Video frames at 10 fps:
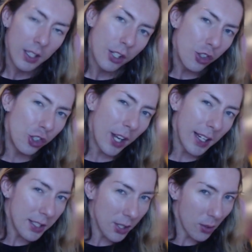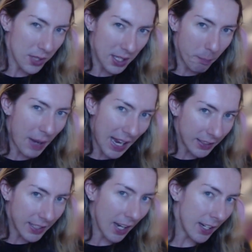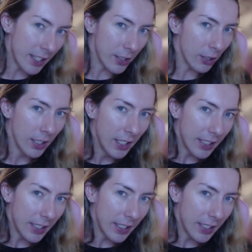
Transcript: JaiZo is the bad guy here.